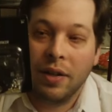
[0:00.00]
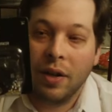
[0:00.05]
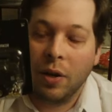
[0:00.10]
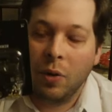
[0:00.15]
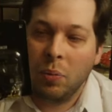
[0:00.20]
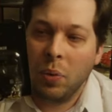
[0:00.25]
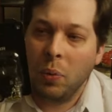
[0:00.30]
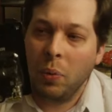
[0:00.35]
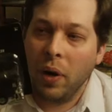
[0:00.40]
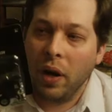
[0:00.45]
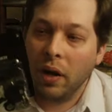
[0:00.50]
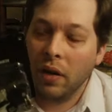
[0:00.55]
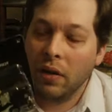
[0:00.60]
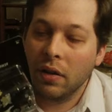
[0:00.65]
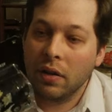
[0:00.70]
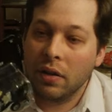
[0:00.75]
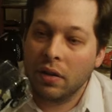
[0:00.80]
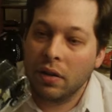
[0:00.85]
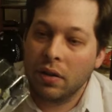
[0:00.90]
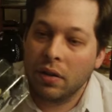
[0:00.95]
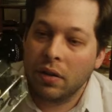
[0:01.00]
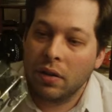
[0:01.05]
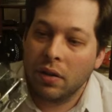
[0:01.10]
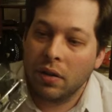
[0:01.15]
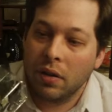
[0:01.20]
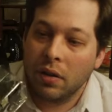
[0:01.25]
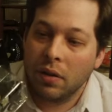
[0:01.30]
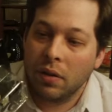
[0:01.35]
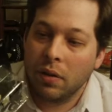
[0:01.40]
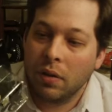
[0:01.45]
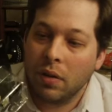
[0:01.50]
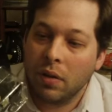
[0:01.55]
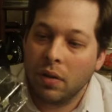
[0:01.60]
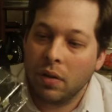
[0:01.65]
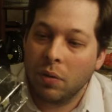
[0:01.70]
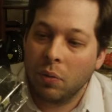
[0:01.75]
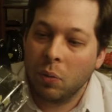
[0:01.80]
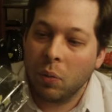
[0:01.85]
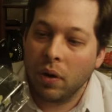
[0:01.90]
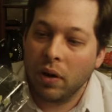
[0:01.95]
Oh, but wait.
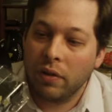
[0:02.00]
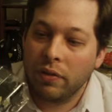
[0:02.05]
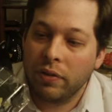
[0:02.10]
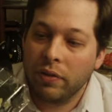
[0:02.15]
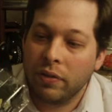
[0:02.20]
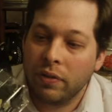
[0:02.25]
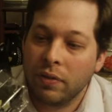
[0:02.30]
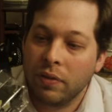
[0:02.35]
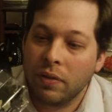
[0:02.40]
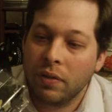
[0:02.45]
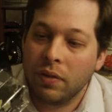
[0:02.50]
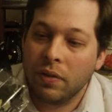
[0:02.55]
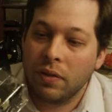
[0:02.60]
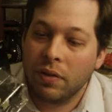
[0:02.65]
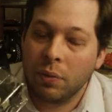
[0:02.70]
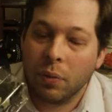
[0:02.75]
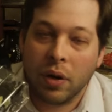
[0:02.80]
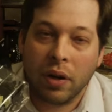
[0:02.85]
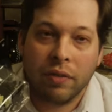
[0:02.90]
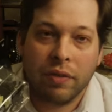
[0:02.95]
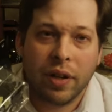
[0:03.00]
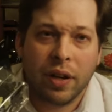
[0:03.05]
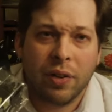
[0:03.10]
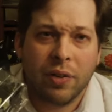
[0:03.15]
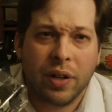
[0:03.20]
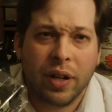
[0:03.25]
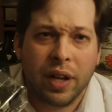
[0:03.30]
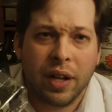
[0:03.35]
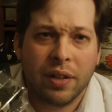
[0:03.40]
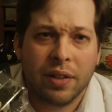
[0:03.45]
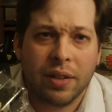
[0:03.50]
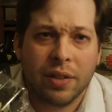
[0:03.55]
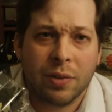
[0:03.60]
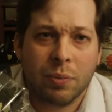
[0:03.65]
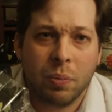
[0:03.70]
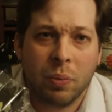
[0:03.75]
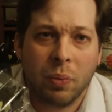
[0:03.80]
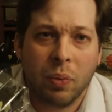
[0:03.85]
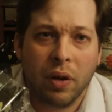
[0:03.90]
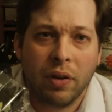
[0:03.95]
What if, what if I don't get this?
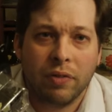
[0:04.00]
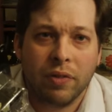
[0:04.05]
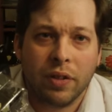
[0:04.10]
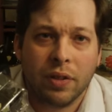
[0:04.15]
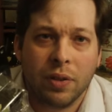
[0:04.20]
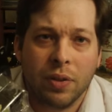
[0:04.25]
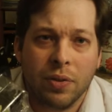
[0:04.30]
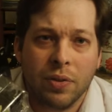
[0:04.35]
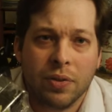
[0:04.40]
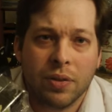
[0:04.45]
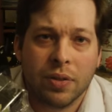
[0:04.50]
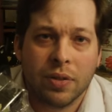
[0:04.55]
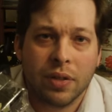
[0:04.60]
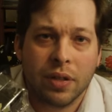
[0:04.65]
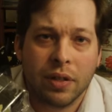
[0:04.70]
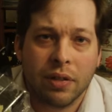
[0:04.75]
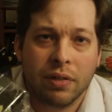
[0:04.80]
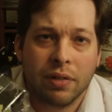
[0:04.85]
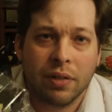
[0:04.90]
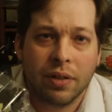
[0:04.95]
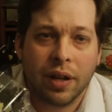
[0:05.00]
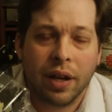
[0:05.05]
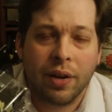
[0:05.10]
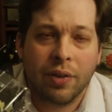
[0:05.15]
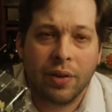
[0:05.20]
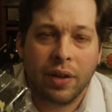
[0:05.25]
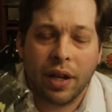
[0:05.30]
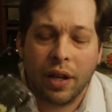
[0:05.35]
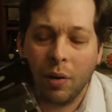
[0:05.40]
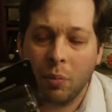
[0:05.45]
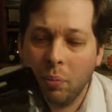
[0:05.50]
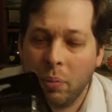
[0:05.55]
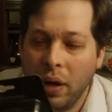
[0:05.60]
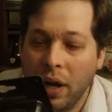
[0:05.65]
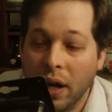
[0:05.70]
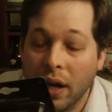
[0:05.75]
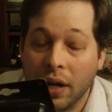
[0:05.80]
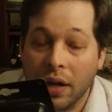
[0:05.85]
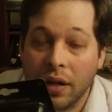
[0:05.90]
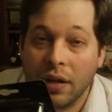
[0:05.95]
What if it loses and I don't get it
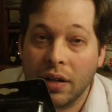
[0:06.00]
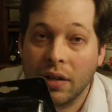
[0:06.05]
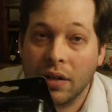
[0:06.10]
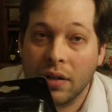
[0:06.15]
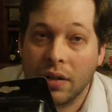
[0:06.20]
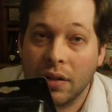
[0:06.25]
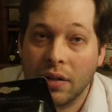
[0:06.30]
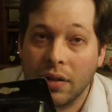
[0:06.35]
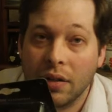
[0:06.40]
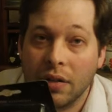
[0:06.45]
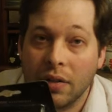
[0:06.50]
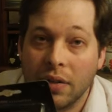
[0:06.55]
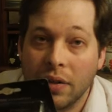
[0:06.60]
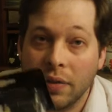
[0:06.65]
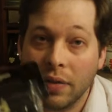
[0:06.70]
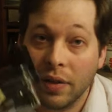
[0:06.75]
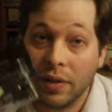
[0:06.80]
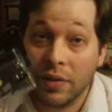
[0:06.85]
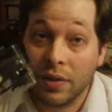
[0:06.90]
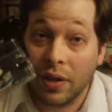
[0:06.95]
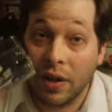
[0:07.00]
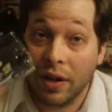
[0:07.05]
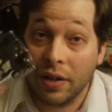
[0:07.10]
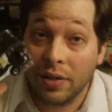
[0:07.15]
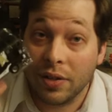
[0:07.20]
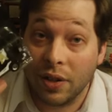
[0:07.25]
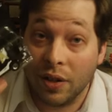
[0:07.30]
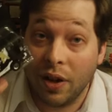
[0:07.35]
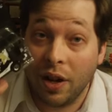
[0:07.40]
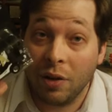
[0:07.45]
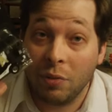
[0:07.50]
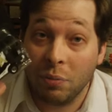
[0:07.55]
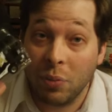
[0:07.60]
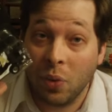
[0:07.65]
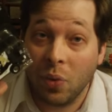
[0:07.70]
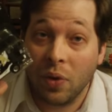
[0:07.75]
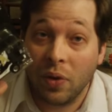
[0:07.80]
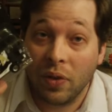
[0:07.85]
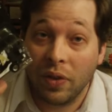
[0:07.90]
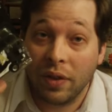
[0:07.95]
back? I mean, this costs a lot
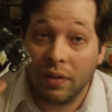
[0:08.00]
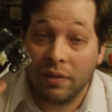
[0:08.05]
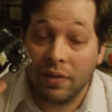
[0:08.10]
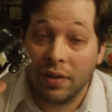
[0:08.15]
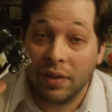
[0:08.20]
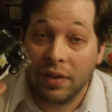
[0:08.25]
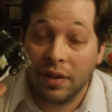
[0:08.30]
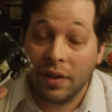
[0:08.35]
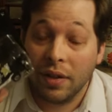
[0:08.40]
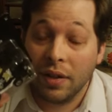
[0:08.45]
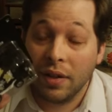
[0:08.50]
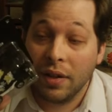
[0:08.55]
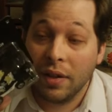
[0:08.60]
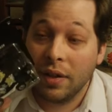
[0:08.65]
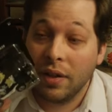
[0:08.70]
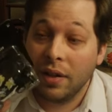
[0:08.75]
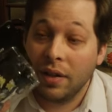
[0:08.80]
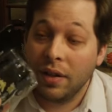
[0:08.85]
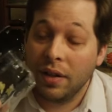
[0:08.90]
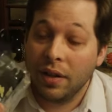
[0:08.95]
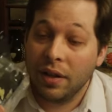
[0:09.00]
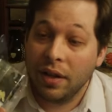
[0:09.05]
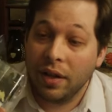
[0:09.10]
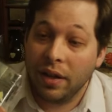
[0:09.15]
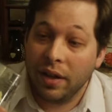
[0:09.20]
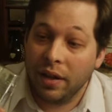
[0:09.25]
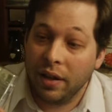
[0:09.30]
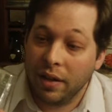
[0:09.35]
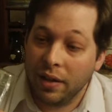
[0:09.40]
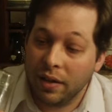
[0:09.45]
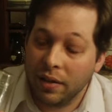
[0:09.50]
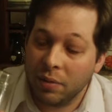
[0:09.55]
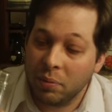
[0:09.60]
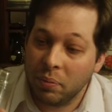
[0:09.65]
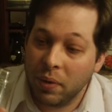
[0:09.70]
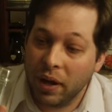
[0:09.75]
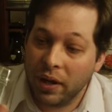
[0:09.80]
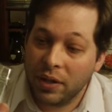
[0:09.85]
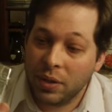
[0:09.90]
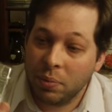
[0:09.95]
more than a
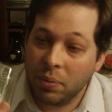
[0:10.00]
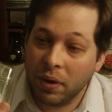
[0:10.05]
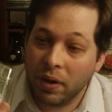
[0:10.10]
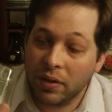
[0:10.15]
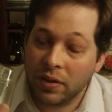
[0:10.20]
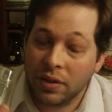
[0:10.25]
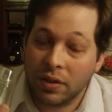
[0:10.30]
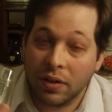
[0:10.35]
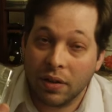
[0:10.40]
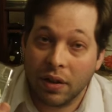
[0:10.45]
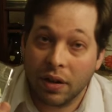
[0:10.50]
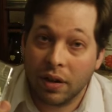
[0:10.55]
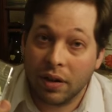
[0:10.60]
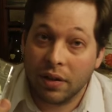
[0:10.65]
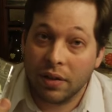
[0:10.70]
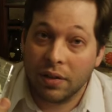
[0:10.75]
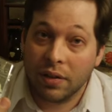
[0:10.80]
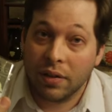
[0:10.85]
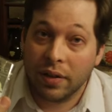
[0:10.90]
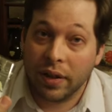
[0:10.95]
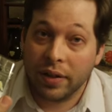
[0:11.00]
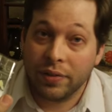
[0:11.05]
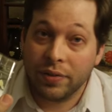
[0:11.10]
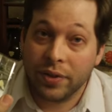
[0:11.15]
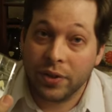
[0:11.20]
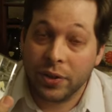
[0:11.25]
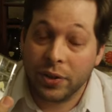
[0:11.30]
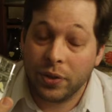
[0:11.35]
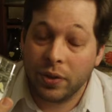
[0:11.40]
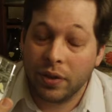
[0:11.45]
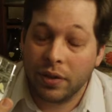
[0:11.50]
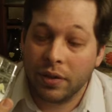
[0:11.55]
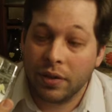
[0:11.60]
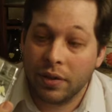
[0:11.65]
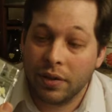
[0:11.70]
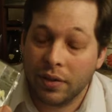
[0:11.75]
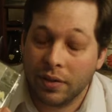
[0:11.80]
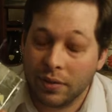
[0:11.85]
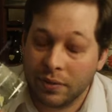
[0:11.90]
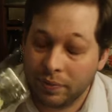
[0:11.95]
Matchbox car, that's for sure.
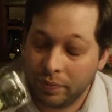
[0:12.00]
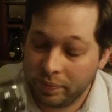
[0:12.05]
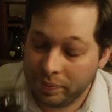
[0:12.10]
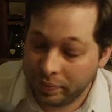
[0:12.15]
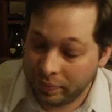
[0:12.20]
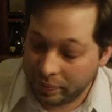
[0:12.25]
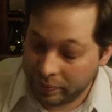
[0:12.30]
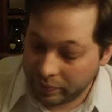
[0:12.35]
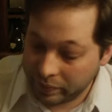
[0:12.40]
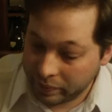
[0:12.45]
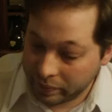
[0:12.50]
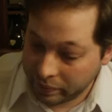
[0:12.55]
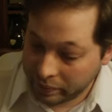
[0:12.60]
Hmm.